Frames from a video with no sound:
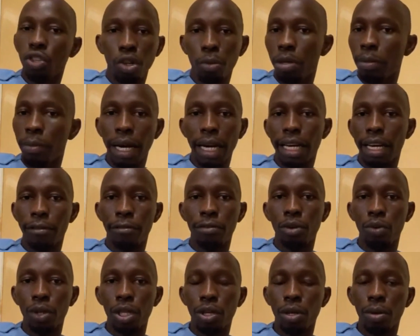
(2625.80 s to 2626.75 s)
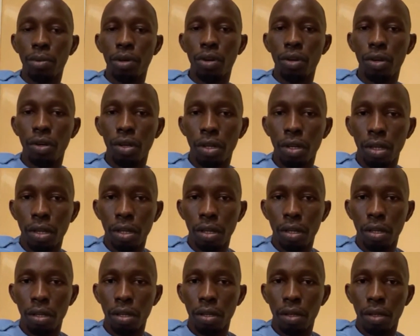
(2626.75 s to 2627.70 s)
And that zeal now we national
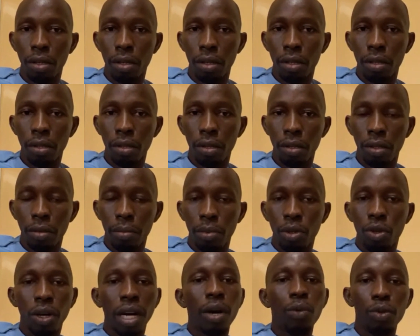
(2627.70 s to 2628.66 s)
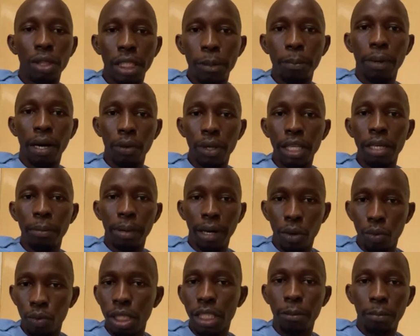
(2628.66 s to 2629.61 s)
anthem where they say one with a
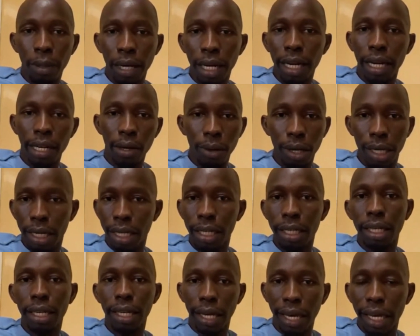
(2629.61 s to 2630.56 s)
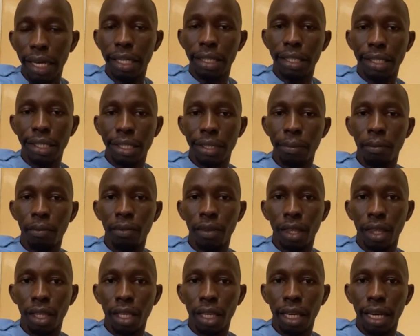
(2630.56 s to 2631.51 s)
zeal that never tires.
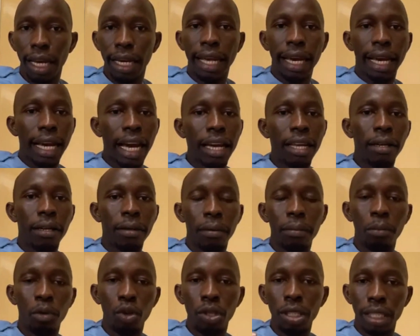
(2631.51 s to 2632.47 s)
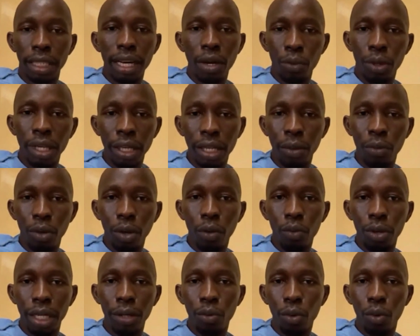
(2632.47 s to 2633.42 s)
And that make I not believe say Kai Kamara be
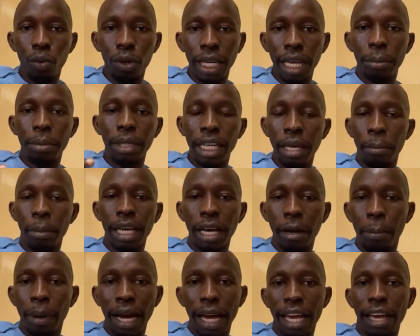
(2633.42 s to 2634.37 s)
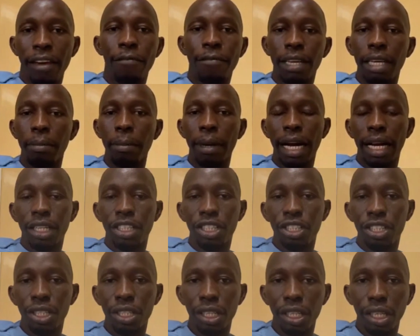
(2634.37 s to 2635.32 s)
tired yesterday. Now God not be my
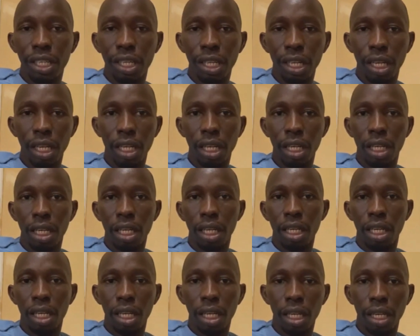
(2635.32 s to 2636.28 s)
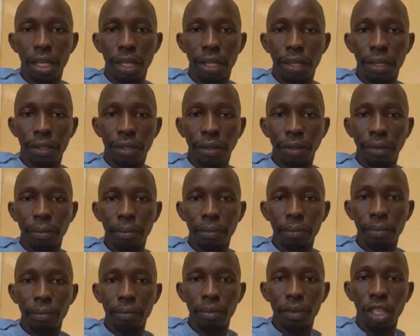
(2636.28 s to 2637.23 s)
camp for we no more.
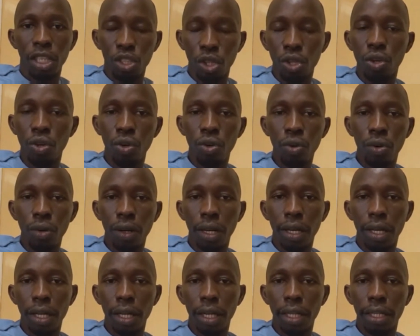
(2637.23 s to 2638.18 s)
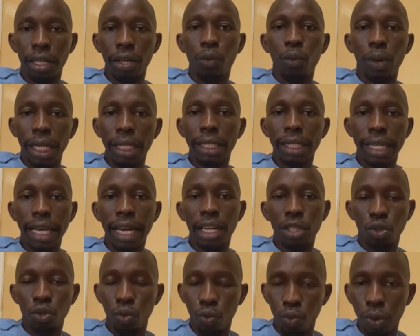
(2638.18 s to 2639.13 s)
Because I whisper with the whisper now the one
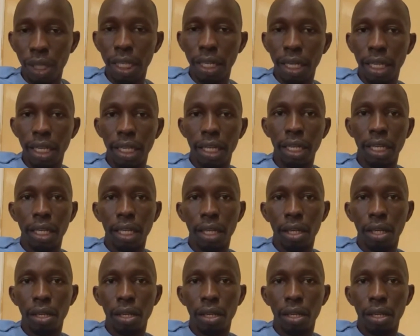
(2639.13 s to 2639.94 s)
they did there is.